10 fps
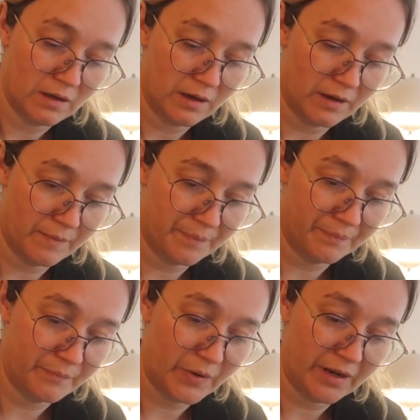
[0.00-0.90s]

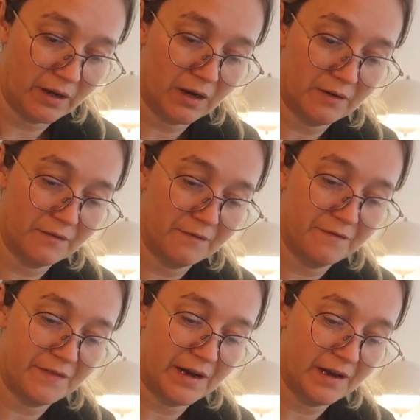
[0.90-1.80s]
Um, but I got
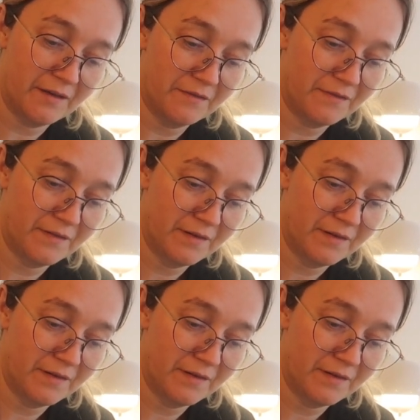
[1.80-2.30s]
five